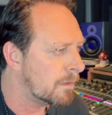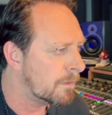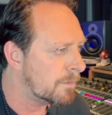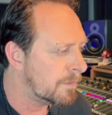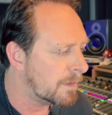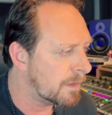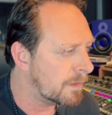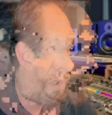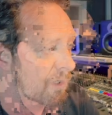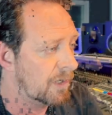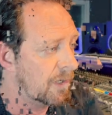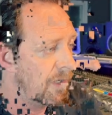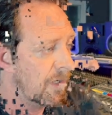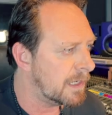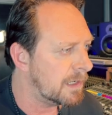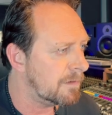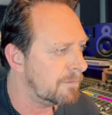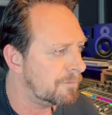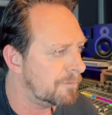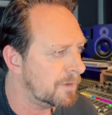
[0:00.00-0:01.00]
there is
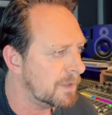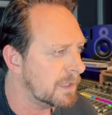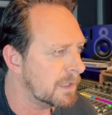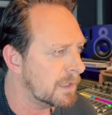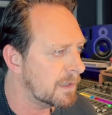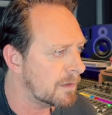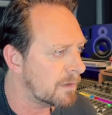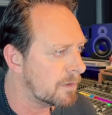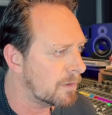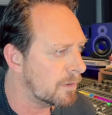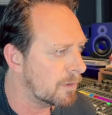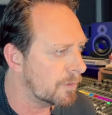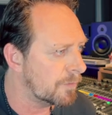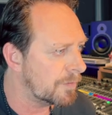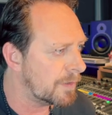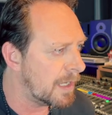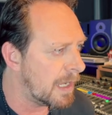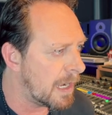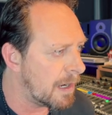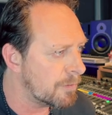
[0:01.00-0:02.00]
a thing
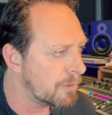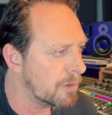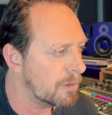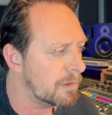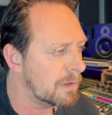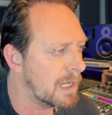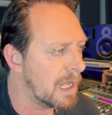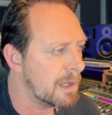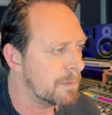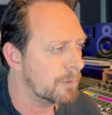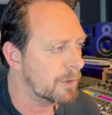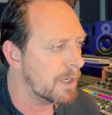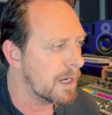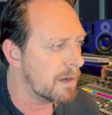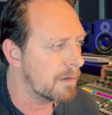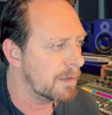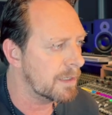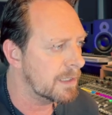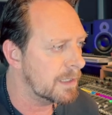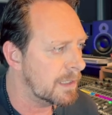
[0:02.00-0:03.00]
called audio
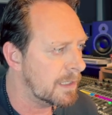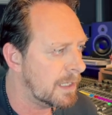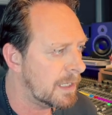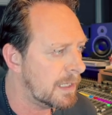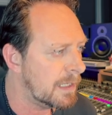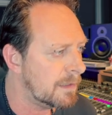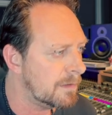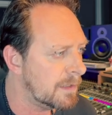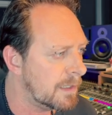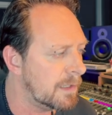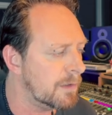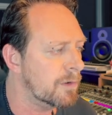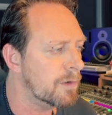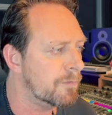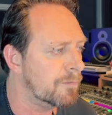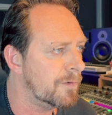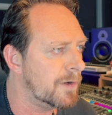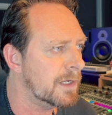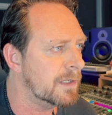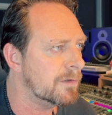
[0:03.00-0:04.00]
library. And there you
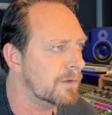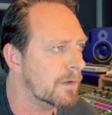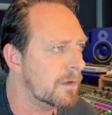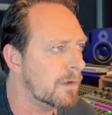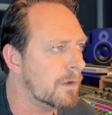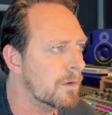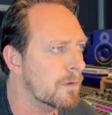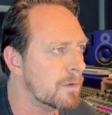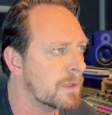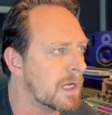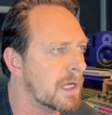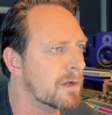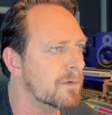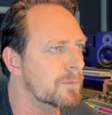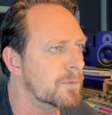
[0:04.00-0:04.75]
find all kind of